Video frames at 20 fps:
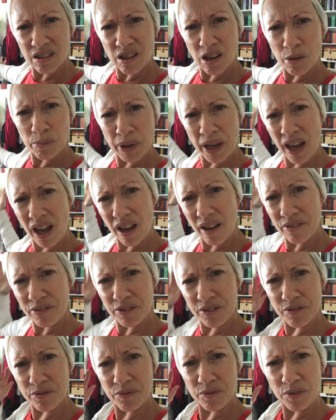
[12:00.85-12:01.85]
On behalf
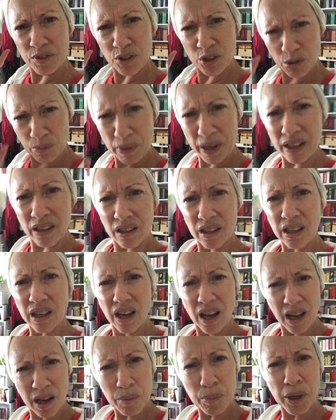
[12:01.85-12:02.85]
of humanity,
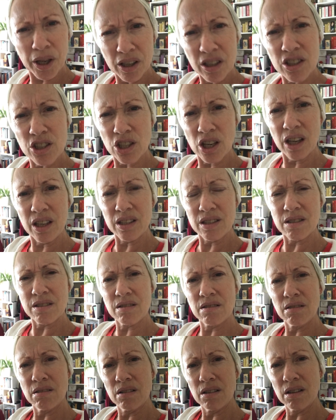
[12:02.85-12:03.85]
I apologize.
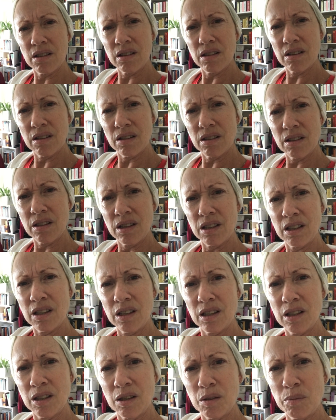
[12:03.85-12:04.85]

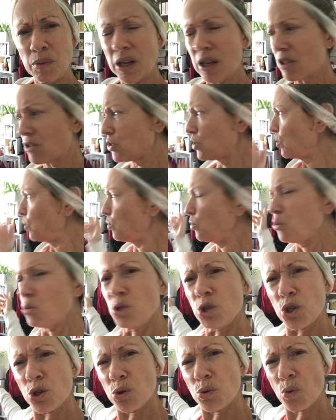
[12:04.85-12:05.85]
Because who
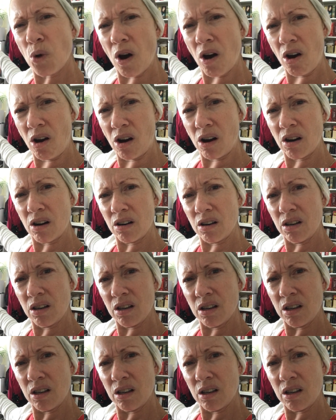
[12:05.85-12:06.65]
you are